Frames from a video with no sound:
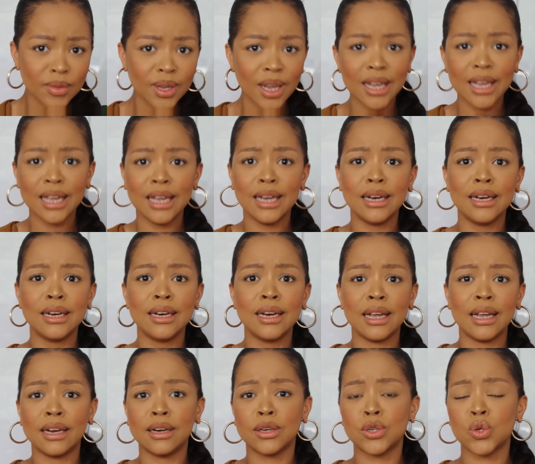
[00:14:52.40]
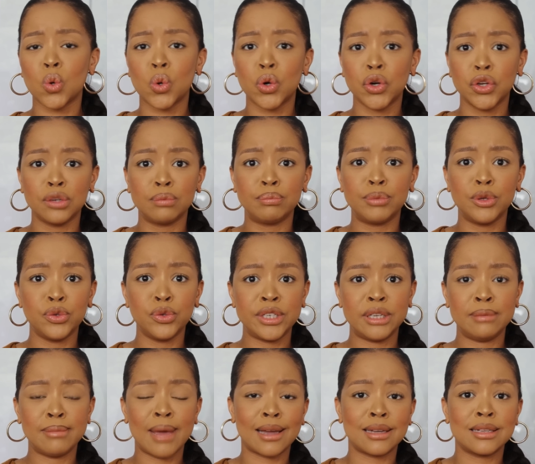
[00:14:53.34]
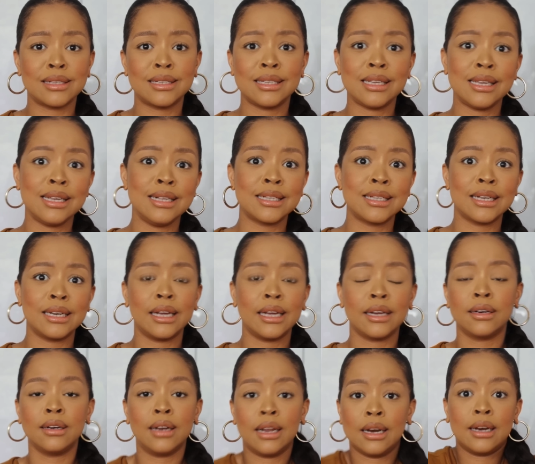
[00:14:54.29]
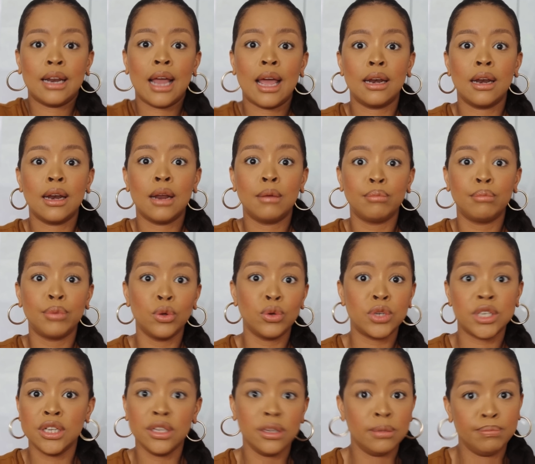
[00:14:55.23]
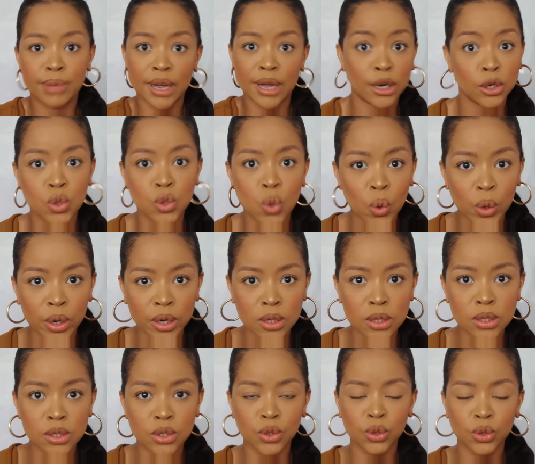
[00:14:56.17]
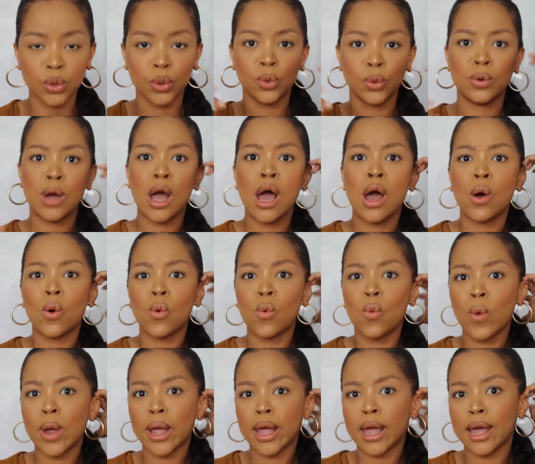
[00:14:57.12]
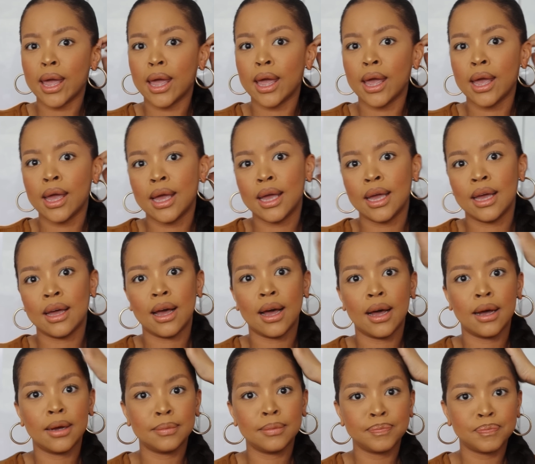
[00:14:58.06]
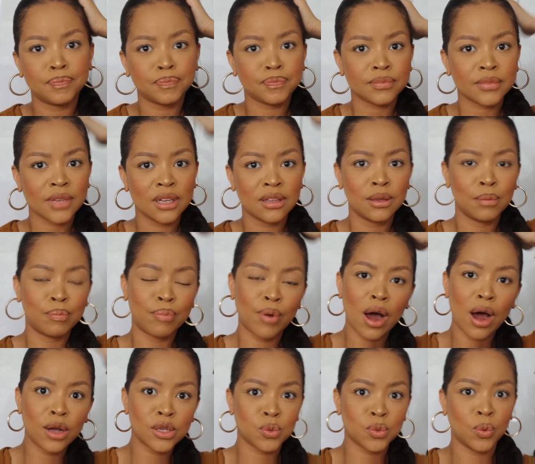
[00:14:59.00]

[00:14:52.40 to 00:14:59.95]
in editorial beauty magazines and beauty editorials, you know, where the brows were